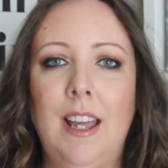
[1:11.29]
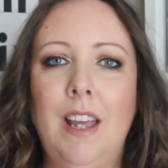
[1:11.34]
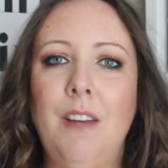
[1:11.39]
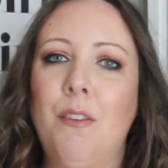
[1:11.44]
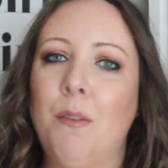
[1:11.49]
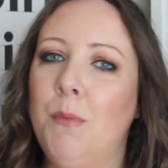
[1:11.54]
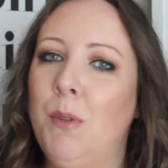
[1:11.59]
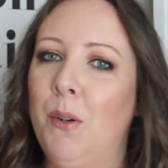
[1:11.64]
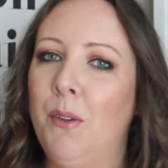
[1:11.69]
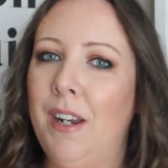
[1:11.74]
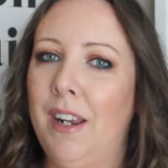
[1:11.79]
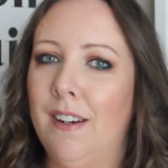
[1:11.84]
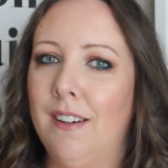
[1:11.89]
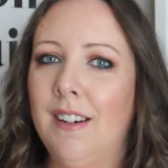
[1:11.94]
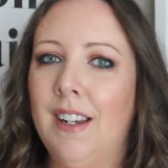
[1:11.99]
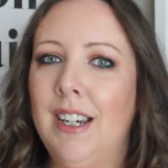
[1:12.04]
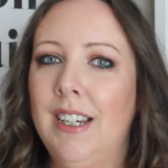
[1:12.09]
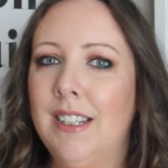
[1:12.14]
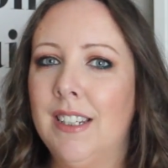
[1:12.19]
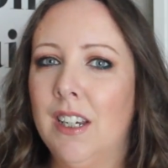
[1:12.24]
If I'm going out
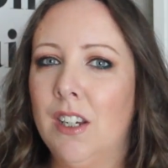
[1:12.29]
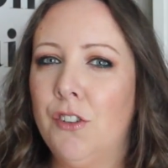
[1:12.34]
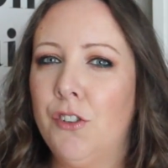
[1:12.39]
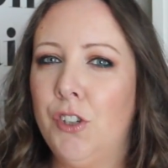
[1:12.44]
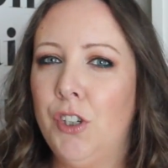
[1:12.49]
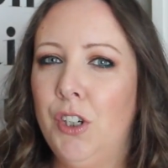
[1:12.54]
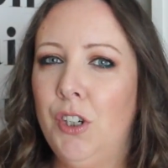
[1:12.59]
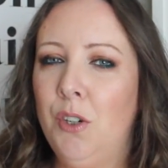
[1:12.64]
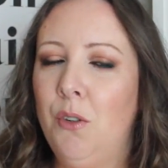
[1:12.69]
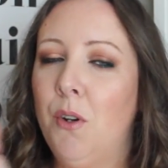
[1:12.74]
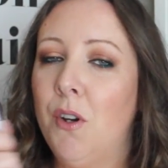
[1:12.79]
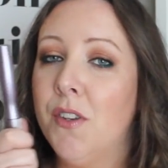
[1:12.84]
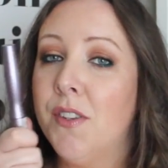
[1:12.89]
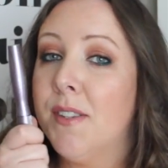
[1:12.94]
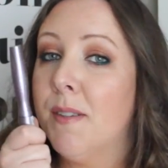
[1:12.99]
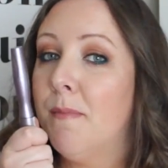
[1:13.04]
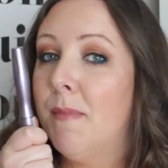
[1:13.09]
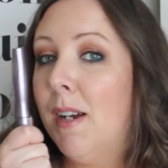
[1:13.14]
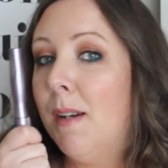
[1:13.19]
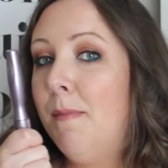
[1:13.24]
at night, two,
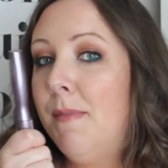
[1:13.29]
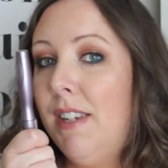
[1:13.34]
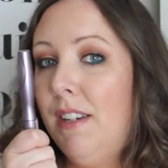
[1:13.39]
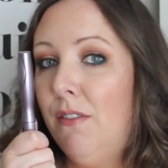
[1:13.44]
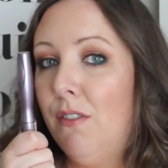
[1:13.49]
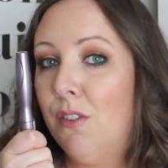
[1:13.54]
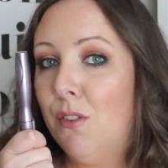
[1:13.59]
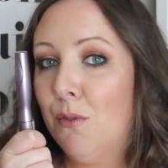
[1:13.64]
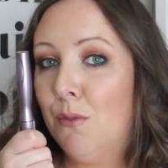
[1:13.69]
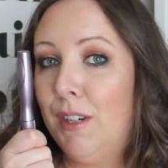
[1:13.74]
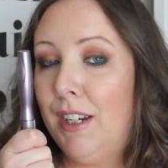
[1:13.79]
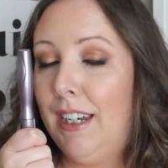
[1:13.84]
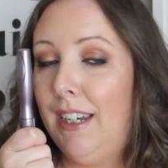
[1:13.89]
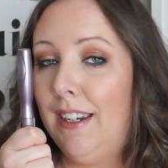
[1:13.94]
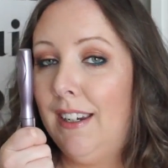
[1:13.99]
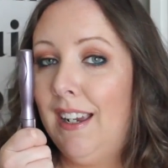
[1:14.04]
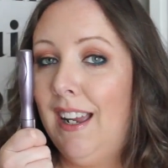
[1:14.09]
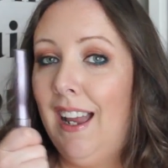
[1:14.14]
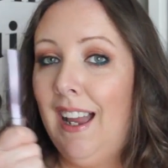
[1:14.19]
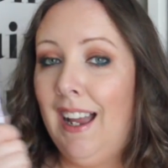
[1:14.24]
sometimes even
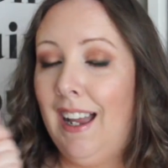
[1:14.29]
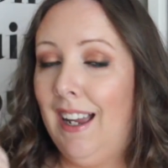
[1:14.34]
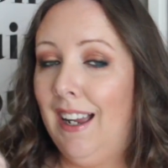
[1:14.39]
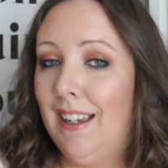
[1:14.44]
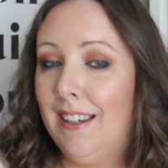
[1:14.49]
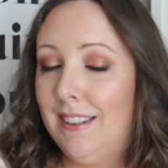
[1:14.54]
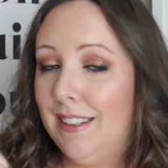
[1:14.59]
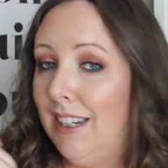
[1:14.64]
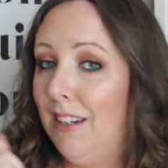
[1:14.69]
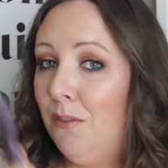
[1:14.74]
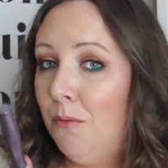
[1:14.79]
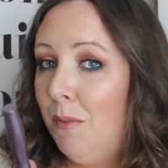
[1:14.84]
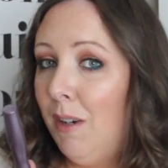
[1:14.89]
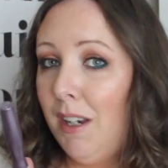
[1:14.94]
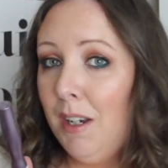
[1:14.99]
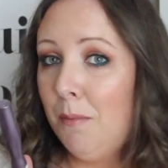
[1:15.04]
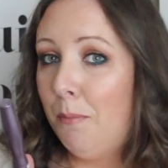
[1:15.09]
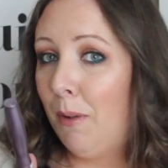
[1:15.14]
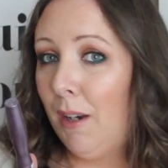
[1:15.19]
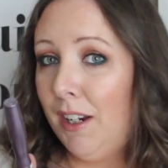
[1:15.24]
three. And even
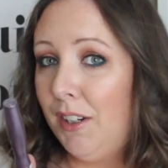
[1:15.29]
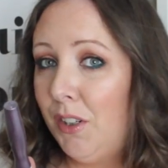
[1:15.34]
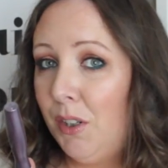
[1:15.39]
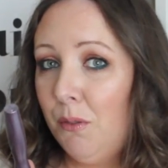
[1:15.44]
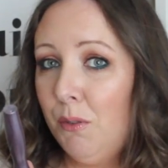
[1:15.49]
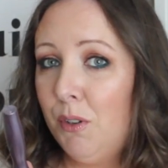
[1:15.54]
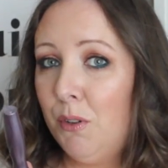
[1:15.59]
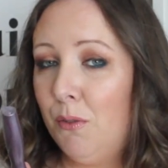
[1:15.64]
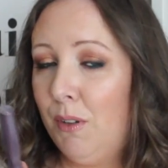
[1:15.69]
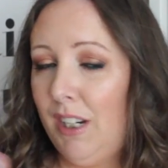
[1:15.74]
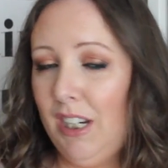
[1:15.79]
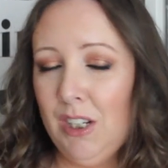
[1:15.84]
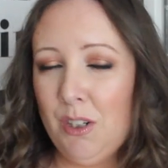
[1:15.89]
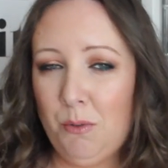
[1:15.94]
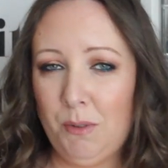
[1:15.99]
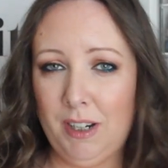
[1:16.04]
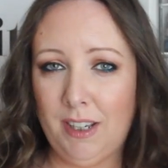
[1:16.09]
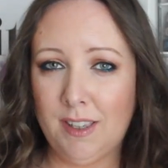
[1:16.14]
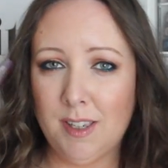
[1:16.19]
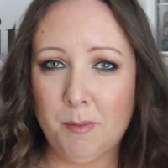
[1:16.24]
when they apply two or three, you
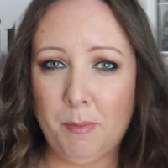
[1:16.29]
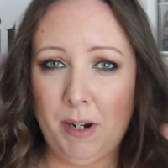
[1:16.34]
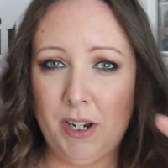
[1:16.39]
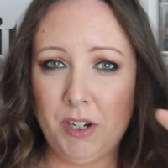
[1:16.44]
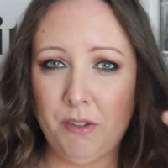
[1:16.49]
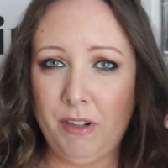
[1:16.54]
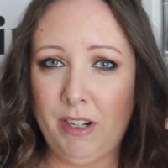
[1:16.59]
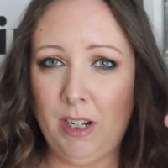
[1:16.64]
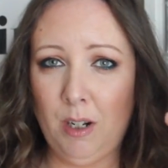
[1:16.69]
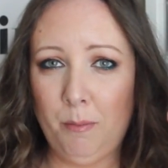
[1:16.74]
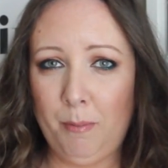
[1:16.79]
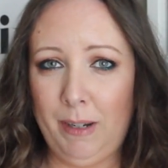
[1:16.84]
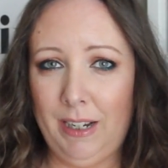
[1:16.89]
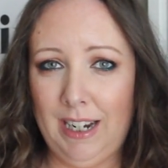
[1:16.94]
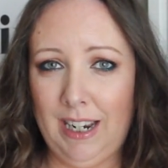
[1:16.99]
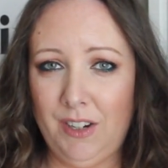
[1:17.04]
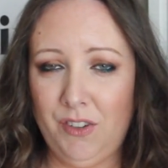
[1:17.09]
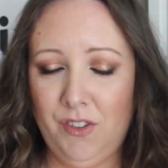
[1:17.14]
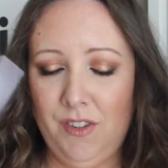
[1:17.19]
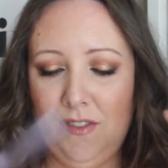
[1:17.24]
don't get spidery clumpy
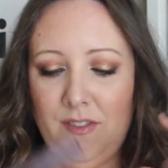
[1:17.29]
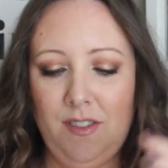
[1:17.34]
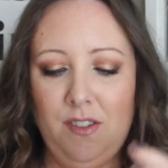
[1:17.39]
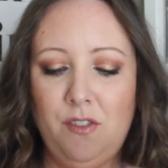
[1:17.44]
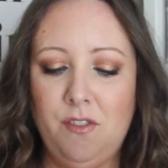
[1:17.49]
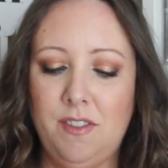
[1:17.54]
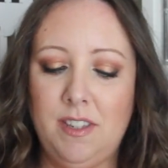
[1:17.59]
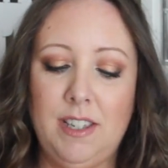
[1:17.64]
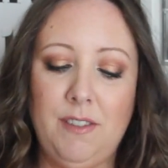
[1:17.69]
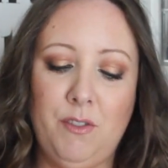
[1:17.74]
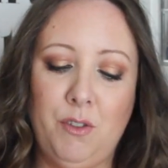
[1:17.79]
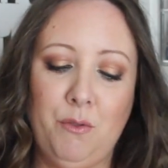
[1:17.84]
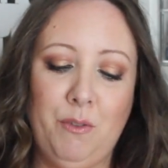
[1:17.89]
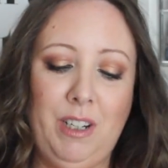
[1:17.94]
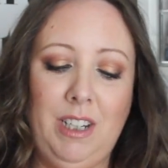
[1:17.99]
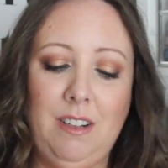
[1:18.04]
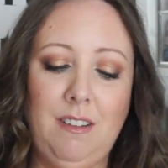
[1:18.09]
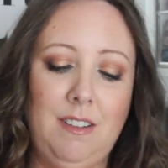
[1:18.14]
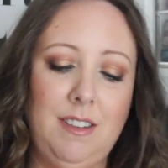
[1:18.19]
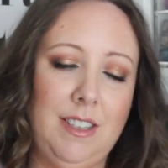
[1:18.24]
lashes. It just gives you
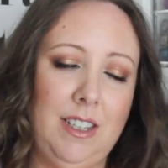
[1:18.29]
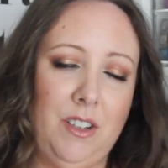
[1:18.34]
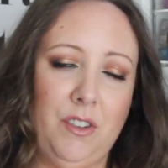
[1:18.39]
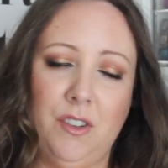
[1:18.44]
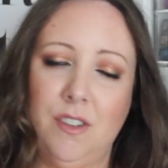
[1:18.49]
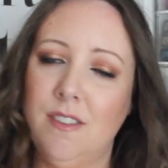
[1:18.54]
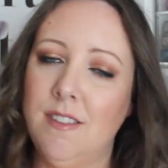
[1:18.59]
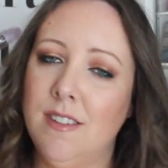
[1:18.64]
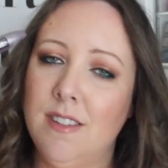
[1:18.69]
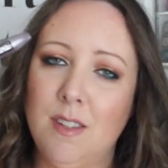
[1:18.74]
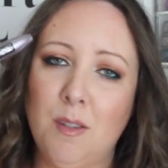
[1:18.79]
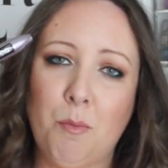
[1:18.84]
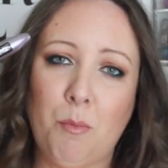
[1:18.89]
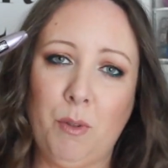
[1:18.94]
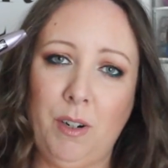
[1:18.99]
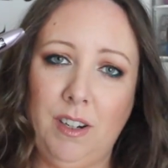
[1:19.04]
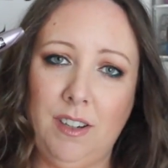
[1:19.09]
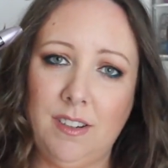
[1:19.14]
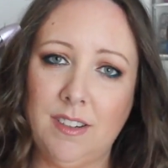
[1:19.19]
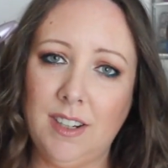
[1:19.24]
really nice lashes. This is
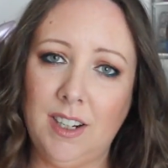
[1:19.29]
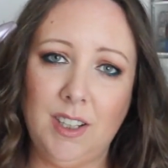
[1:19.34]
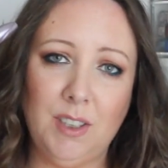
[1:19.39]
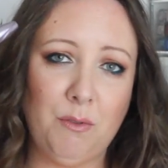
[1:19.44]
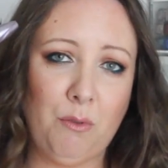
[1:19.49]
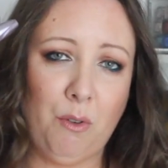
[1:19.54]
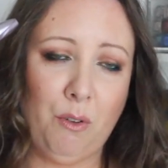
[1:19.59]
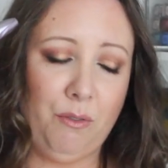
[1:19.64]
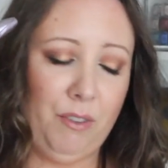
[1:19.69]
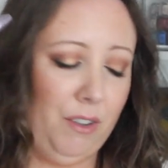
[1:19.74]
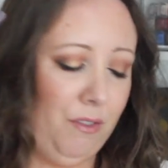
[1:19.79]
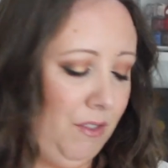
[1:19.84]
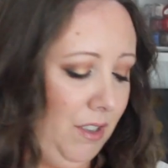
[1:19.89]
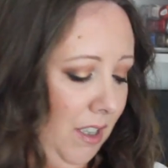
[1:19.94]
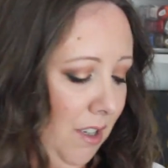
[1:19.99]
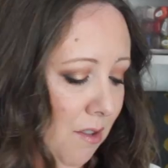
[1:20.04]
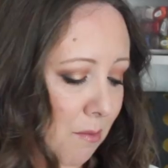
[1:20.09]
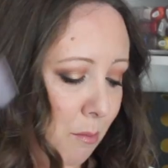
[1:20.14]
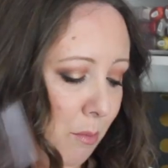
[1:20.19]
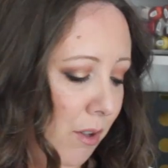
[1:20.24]
brilliant and it's $4.50 and it's
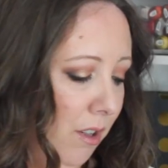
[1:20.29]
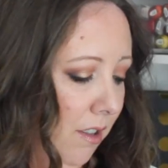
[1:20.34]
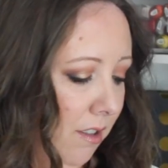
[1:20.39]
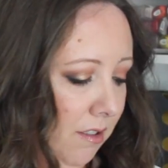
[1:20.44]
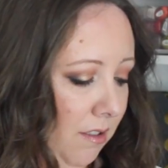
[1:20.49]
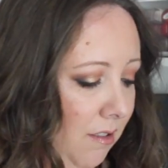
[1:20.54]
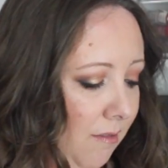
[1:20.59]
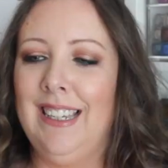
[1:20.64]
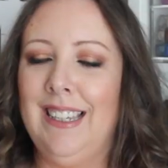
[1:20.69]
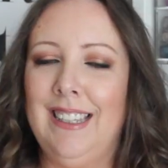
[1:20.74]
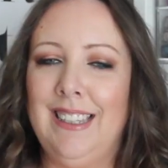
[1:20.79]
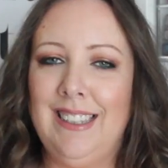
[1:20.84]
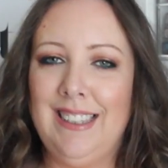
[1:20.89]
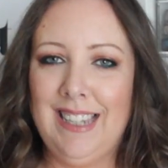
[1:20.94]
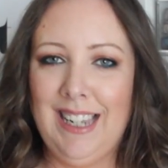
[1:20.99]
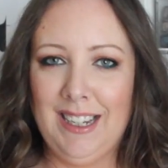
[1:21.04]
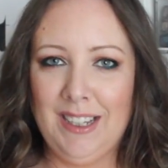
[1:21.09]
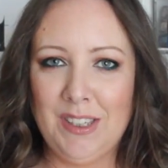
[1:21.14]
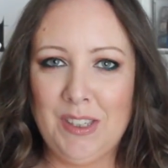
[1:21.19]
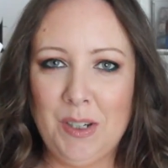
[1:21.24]
brilliant.
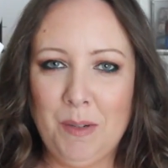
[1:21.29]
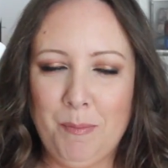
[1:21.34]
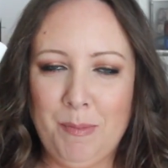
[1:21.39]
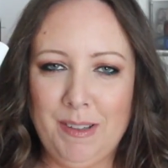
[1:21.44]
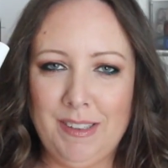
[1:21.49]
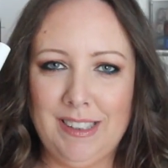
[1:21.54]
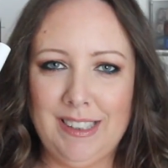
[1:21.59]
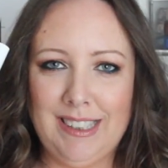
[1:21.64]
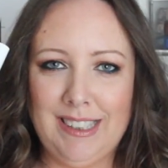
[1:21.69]
Next up is